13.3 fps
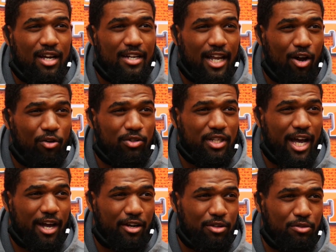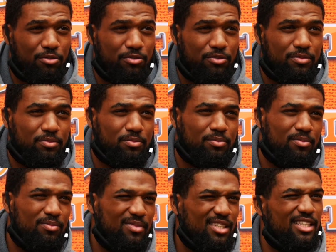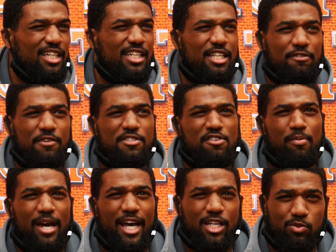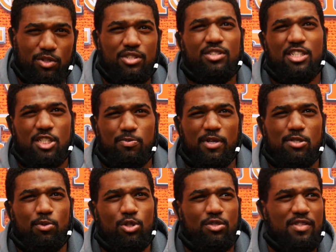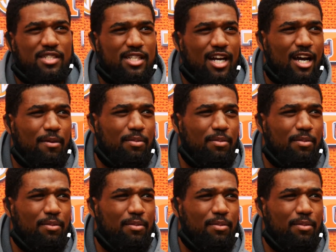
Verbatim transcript: not only out of the defensive backs where he spends most of his time,